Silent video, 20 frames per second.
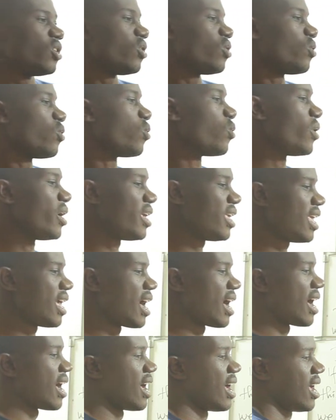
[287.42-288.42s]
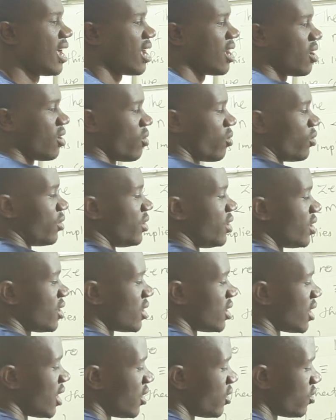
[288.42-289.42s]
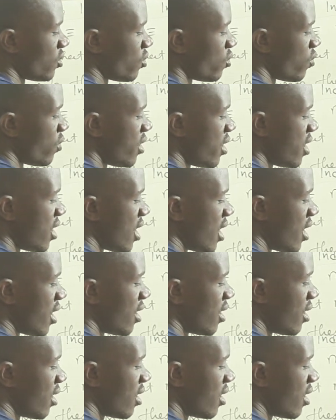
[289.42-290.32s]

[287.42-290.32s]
Where, on this scenario, where